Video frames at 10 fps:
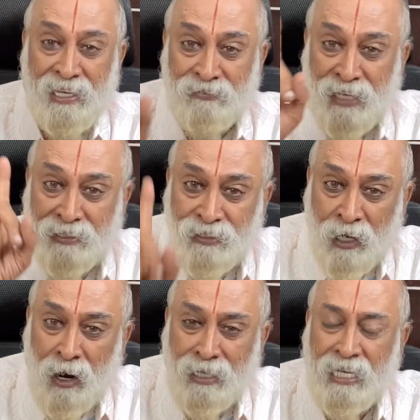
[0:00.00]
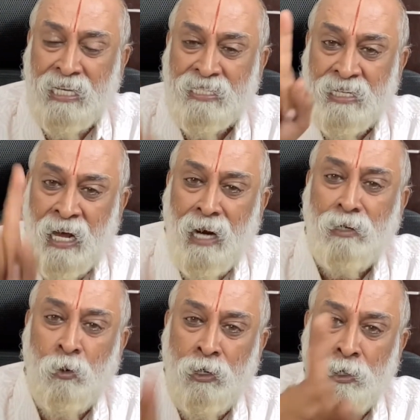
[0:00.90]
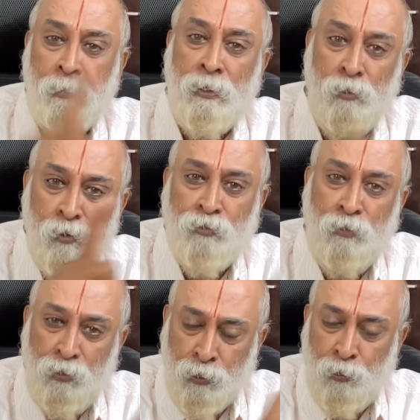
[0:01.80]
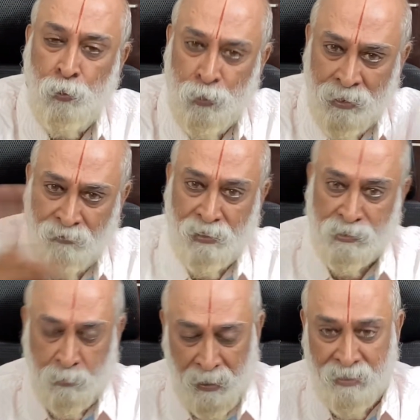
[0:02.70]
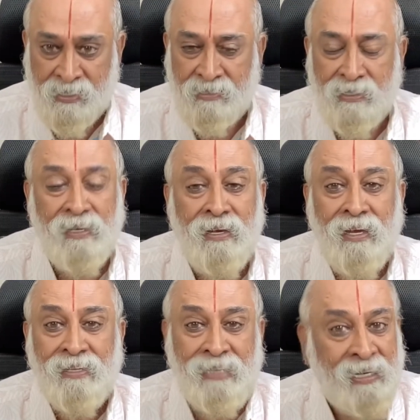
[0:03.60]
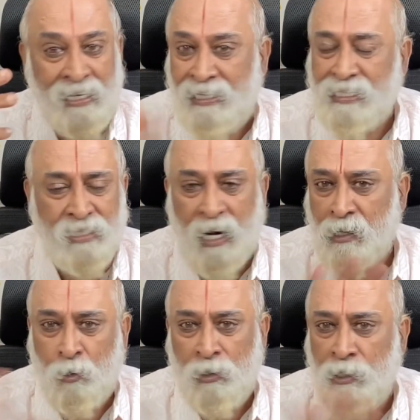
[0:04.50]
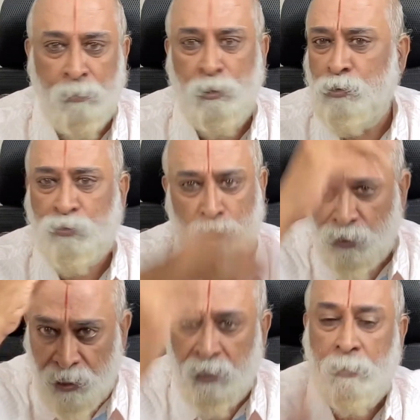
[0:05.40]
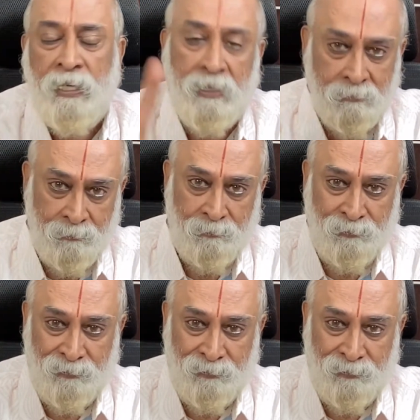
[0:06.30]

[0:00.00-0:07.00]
If that thought is not going to be useful to you in the first place, then it is not going to be useful to anybody.